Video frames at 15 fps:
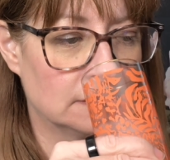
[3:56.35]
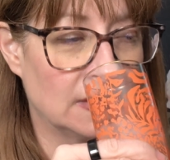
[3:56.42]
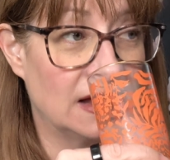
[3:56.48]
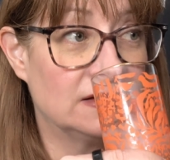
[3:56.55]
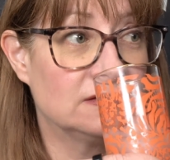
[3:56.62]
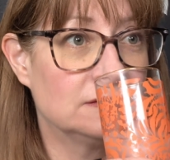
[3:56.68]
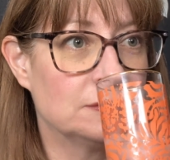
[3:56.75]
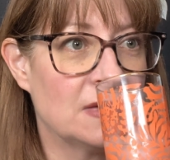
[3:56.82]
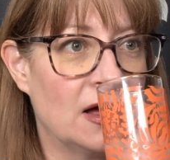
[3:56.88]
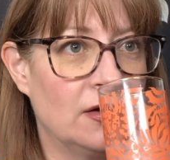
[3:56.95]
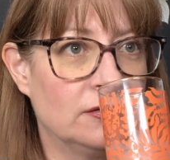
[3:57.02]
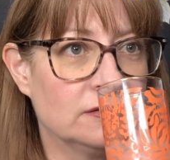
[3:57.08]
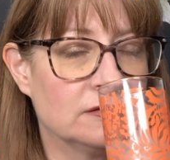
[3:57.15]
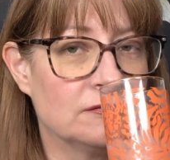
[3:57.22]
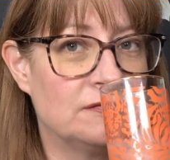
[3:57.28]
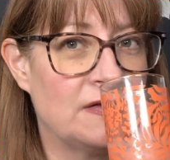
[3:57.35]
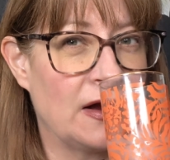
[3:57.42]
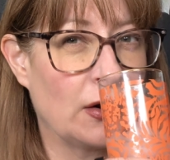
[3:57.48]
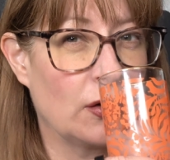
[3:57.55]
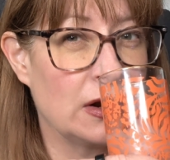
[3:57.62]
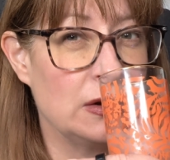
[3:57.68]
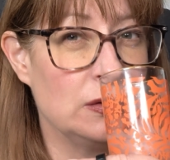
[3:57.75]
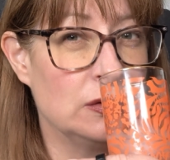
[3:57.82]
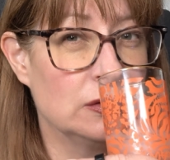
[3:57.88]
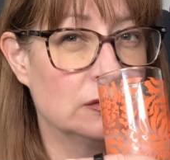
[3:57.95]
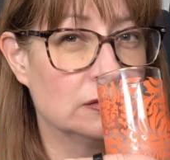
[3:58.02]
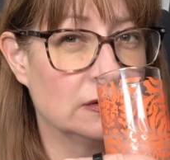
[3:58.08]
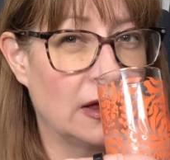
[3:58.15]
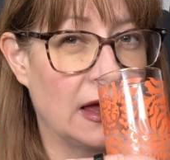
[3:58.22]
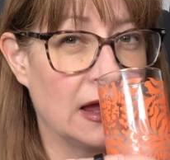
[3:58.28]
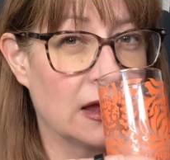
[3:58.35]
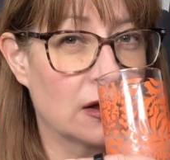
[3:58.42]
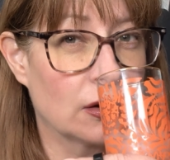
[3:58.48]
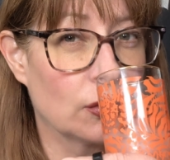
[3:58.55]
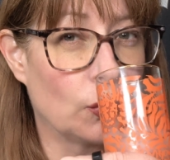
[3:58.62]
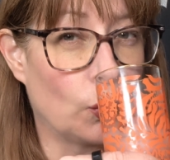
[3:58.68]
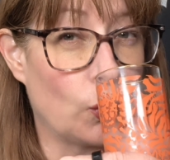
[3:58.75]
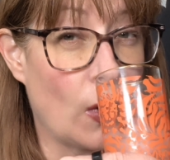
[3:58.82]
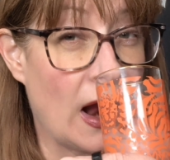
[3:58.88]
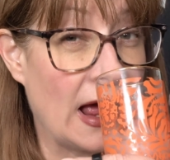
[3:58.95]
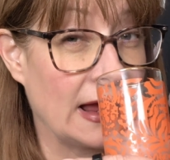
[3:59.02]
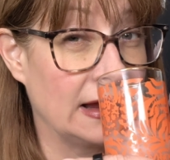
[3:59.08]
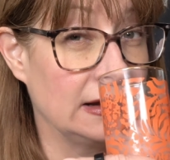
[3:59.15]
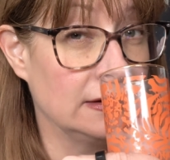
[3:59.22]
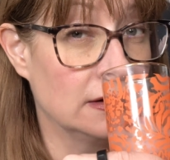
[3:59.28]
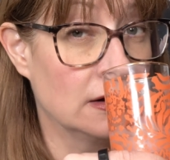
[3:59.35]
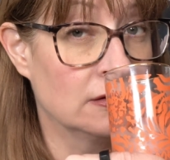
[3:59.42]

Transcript: it smells very like rind